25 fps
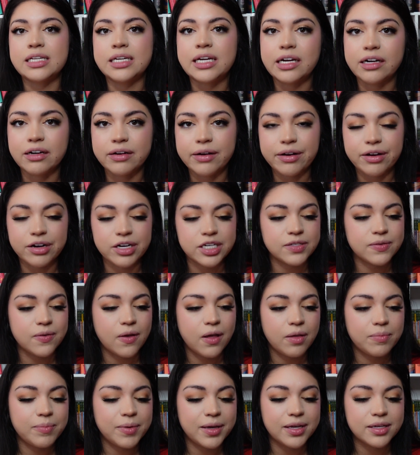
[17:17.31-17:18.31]
narrator's
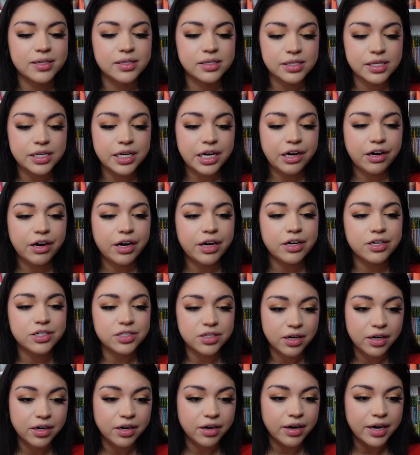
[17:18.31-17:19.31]
fault because the narrators
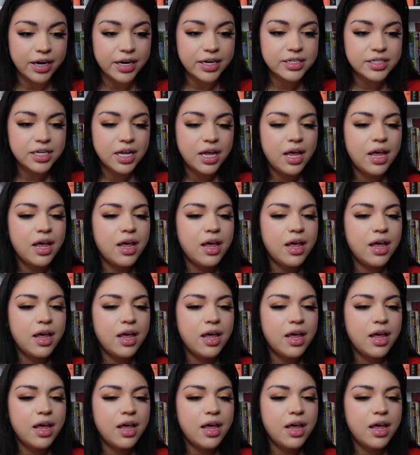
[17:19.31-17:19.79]
are great.